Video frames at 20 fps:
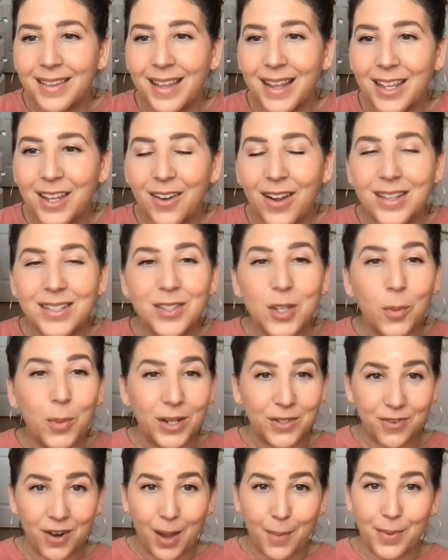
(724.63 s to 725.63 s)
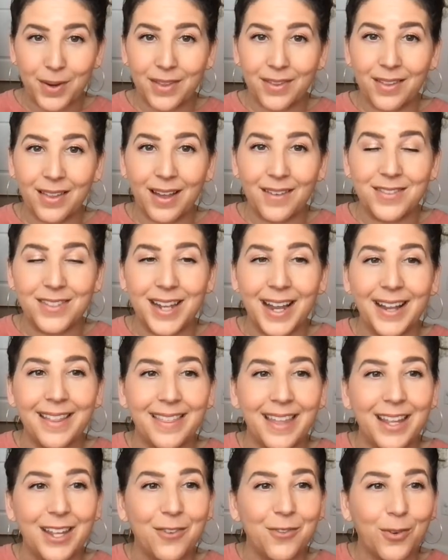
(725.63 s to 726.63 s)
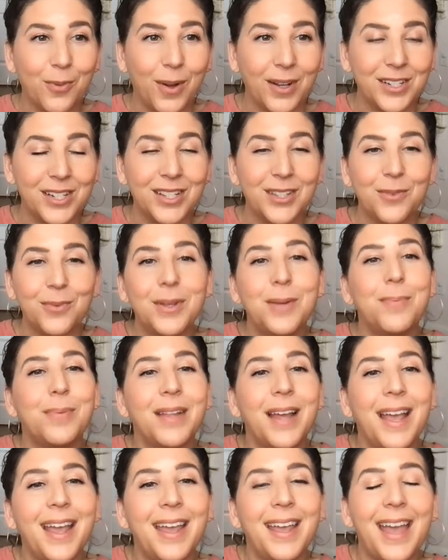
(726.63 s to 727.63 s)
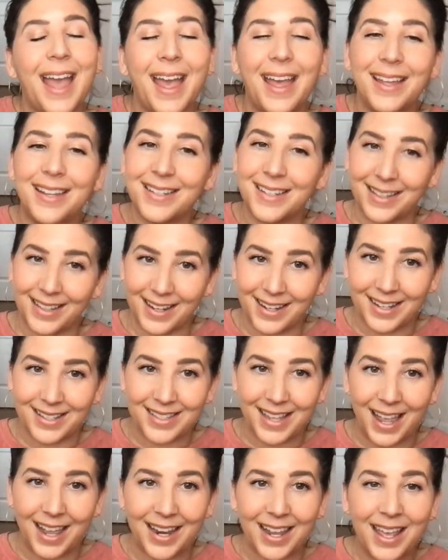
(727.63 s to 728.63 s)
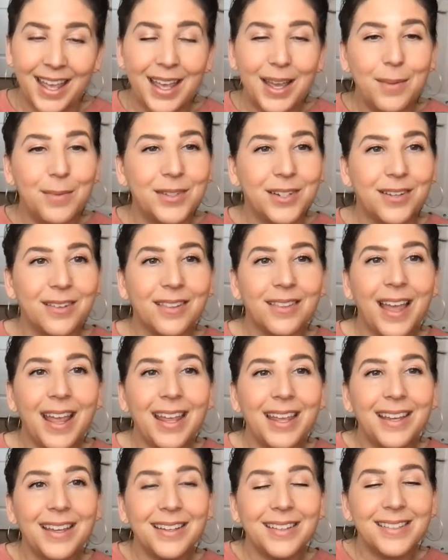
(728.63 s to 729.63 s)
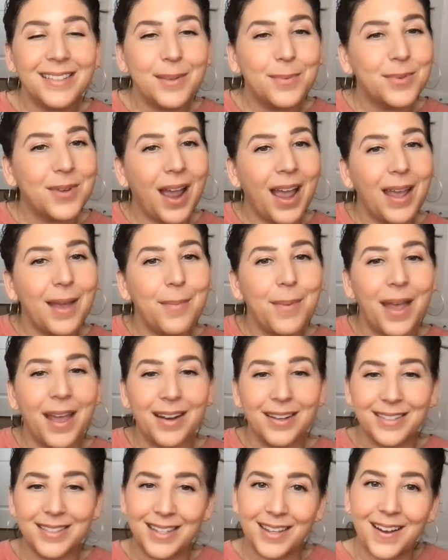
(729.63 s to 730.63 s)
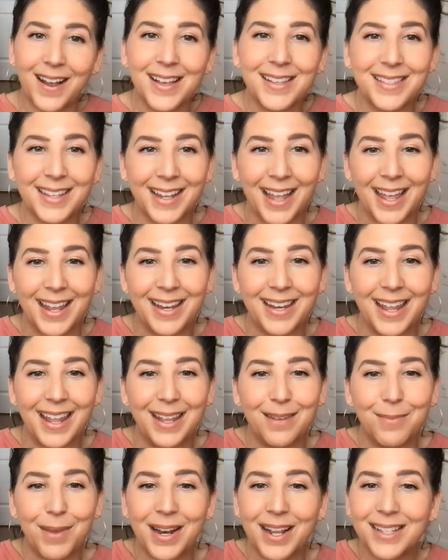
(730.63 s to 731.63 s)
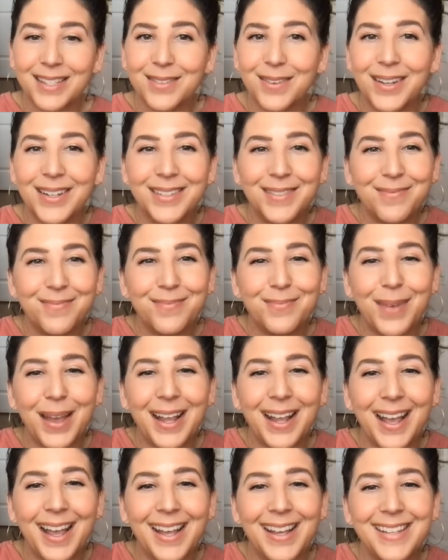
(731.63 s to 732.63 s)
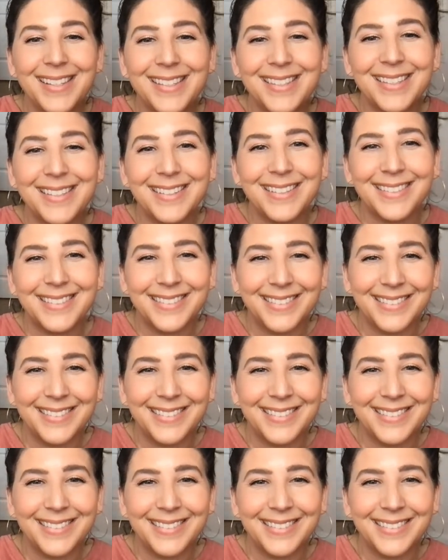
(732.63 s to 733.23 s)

Thank you guys so much for hopping on the live today and thank you for watching the replay. And like I said, show to like, subscribe, and I'll see you guys again in my next one. Bye, guys.